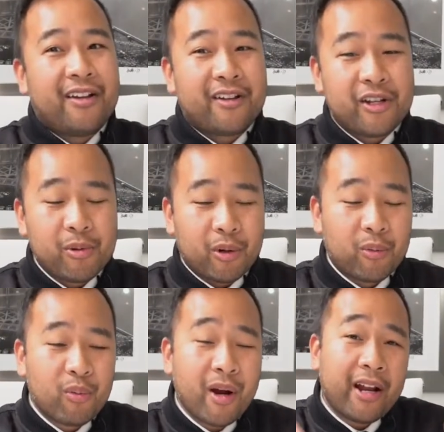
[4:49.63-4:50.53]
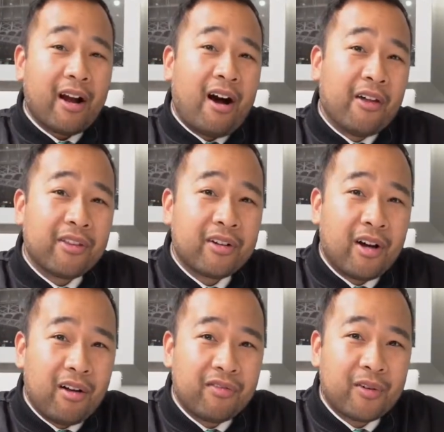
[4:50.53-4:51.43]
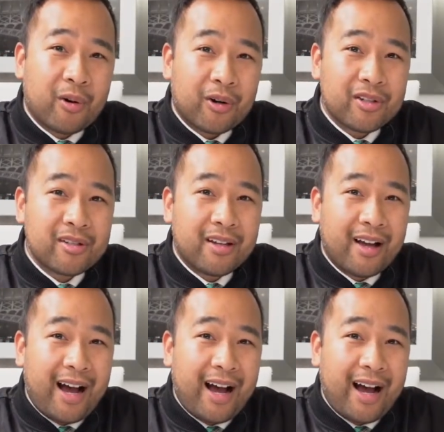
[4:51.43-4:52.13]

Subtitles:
you were right on the golf course.